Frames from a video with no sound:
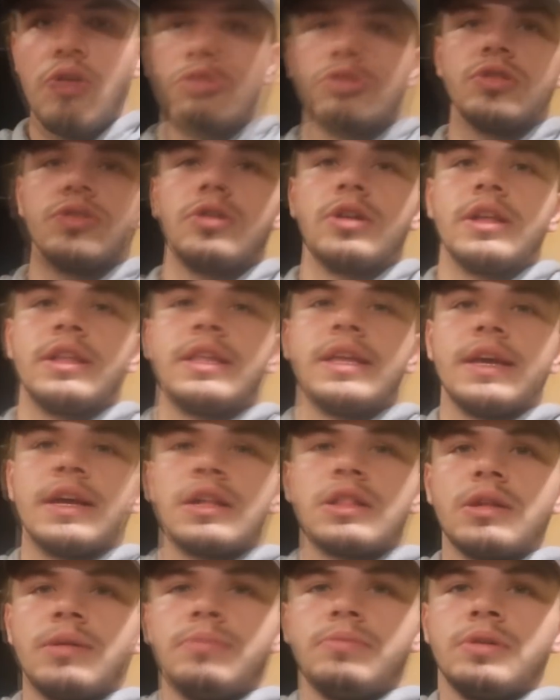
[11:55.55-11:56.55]
Also going to
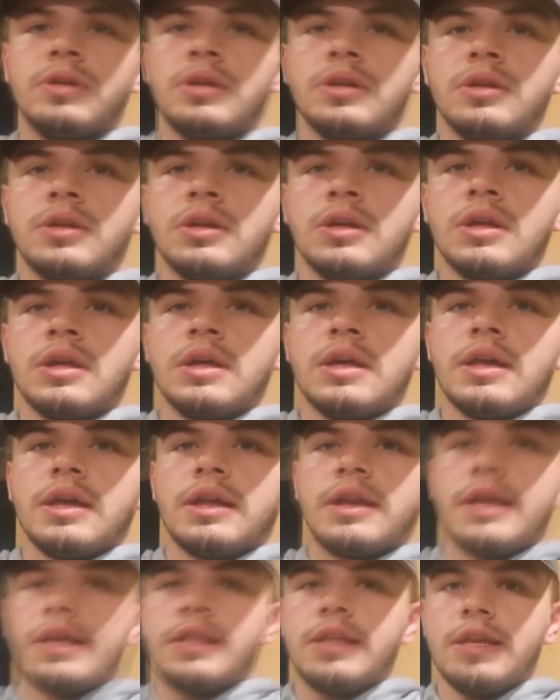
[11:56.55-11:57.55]
take some
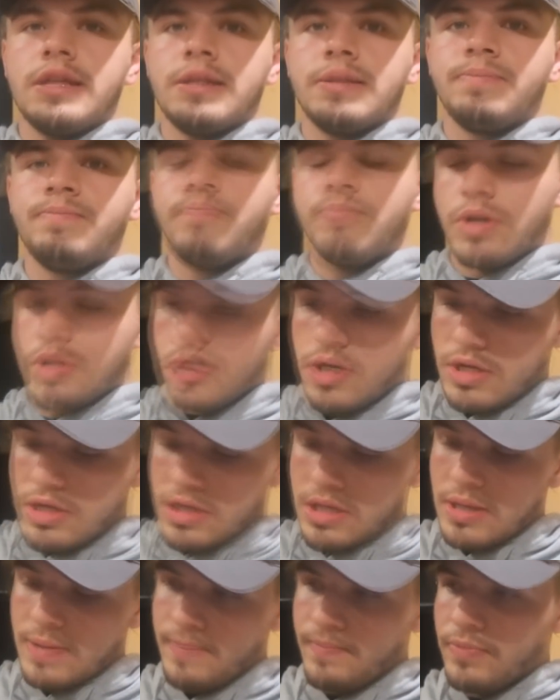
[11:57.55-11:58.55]
creatine
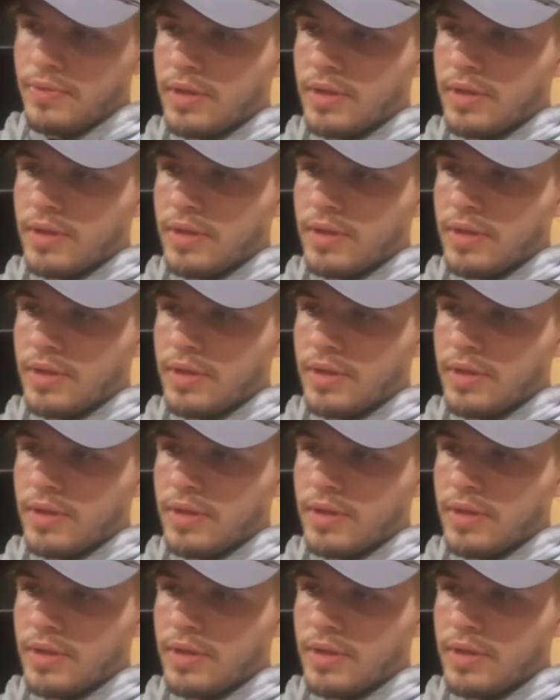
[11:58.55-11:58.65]
because